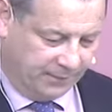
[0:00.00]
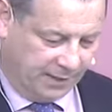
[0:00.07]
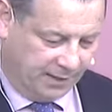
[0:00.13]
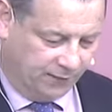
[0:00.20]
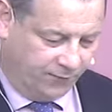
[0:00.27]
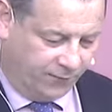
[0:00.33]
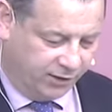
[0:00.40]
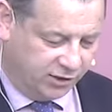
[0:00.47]

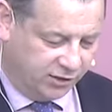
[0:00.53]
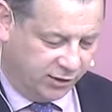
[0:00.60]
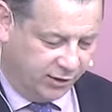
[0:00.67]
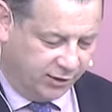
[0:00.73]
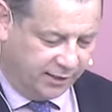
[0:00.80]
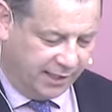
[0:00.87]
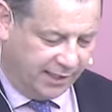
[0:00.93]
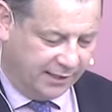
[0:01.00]
In verse
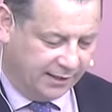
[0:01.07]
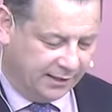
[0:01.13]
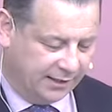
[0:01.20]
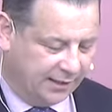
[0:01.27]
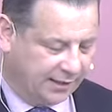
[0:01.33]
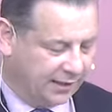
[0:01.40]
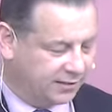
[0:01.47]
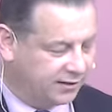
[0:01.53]

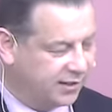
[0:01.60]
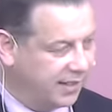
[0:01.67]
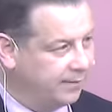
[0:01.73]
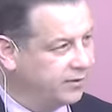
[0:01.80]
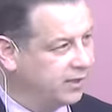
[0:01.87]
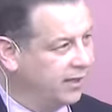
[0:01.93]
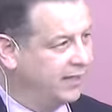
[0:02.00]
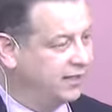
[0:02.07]
13, it seems
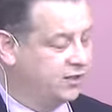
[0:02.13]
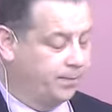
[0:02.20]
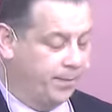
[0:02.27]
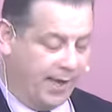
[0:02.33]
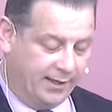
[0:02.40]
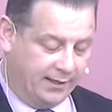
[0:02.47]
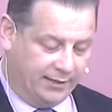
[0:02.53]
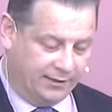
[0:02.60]
that he
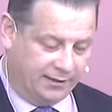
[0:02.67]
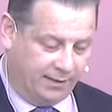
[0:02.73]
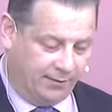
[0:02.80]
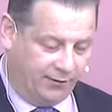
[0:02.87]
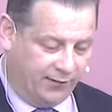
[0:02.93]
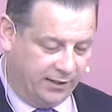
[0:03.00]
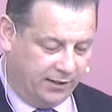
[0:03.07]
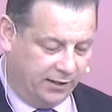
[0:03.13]
expected
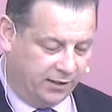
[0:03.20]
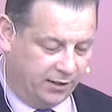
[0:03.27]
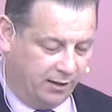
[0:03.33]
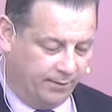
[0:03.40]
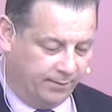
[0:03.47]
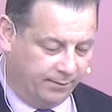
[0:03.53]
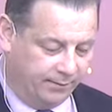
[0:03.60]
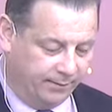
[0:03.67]
Timothy to
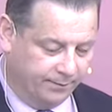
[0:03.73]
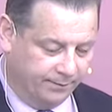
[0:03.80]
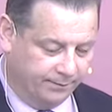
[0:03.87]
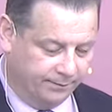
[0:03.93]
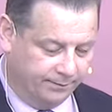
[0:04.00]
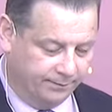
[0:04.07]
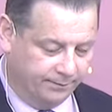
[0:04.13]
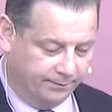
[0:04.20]
come
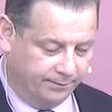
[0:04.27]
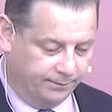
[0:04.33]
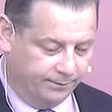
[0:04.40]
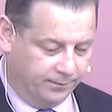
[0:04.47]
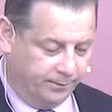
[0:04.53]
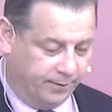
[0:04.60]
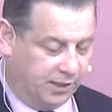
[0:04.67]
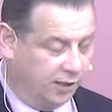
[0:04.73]

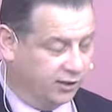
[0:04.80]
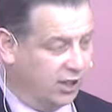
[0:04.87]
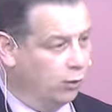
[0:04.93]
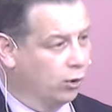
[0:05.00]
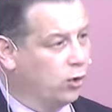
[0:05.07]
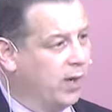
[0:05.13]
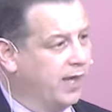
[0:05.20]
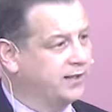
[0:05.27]
because he
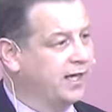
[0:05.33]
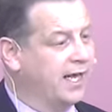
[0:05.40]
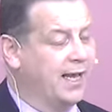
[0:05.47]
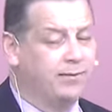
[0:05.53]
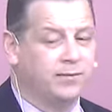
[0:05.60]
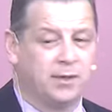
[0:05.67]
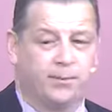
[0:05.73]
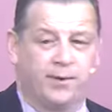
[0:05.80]
requested
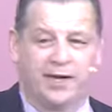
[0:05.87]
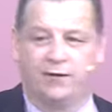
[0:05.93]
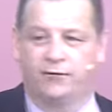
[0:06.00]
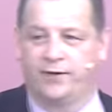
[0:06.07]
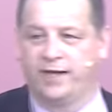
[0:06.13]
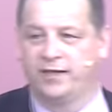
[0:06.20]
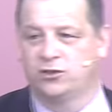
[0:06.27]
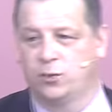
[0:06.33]
him to bring
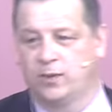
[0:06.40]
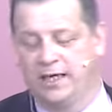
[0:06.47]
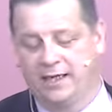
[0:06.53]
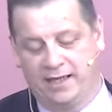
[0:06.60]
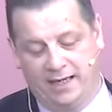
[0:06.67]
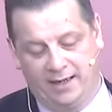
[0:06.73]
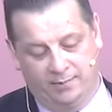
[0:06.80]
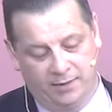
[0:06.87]
things when he
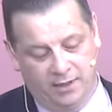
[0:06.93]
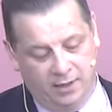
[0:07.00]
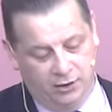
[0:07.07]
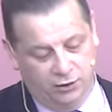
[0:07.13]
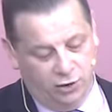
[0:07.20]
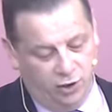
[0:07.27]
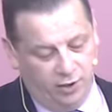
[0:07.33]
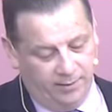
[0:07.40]
came
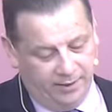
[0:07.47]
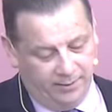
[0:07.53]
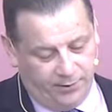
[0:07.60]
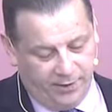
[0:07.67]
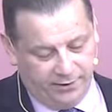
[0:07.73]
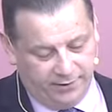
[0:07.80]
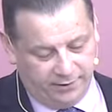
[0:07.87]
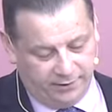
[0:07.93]
to him in
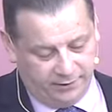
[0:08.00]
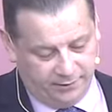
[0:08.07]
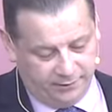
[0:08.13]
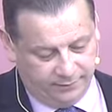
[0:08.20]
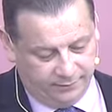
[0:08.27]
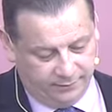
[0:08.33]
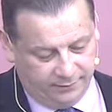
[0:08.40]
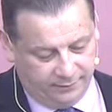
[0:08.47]
prison.
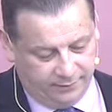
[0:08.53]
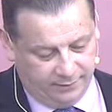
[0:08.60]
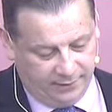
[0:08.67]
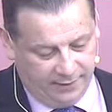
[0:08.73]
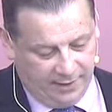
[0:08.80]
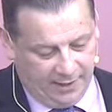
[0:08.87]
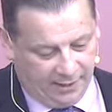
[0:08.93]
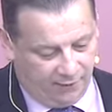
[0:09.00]

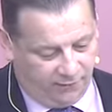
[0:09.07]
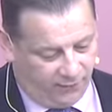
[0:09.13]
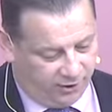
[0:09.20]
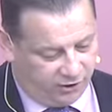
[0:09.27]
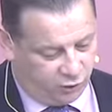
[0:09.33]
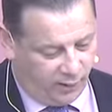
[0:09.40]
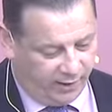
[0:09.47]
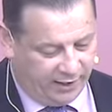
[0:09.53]
And in
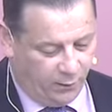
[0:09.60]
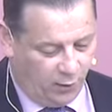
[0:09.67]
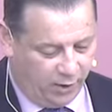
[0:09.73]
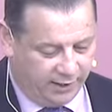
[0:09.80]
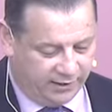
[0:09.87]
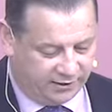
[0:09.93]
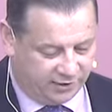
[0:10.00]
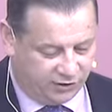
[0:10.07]
verse
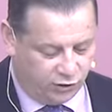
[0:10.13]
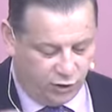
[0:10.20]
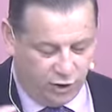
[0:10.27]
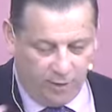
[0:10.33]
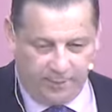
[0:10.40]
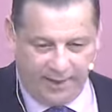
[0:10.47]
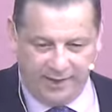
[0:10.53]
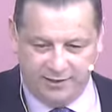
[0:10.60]
21, he says, Do
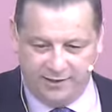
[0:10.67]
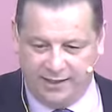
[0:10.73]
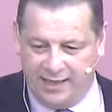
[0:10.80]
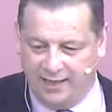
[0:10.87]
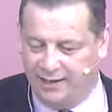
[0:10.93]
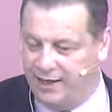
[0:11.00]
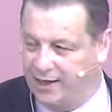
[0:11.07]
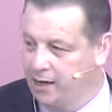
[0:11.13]
your best to
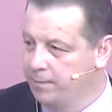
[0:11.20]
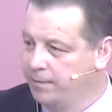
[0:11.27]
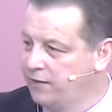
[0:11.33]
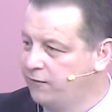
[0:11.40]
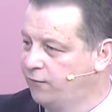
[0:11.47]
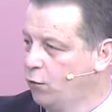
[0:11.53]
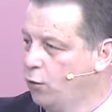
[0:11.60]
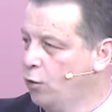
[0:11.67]
get here
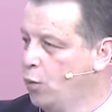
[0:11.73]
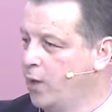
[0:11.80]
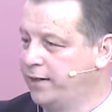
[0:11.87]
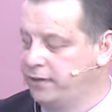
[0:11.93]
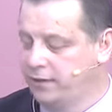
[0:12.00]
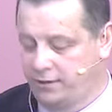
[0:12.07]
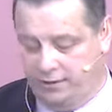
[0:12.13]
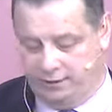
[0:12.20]
before
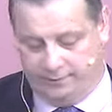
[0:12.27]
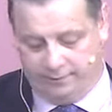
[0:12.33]
winter.